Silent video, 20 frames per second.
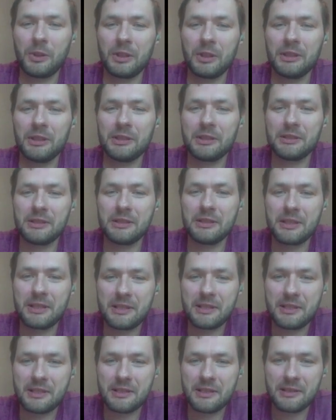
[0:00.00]
can get
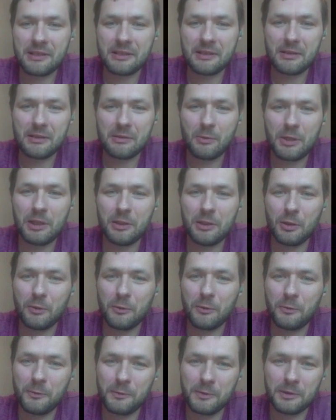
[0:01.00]
this
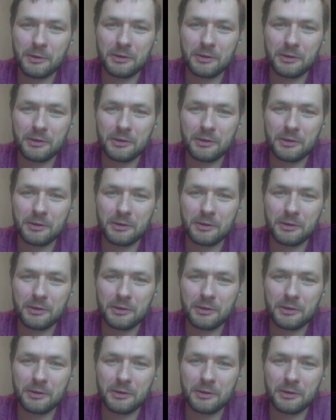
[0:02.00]
value of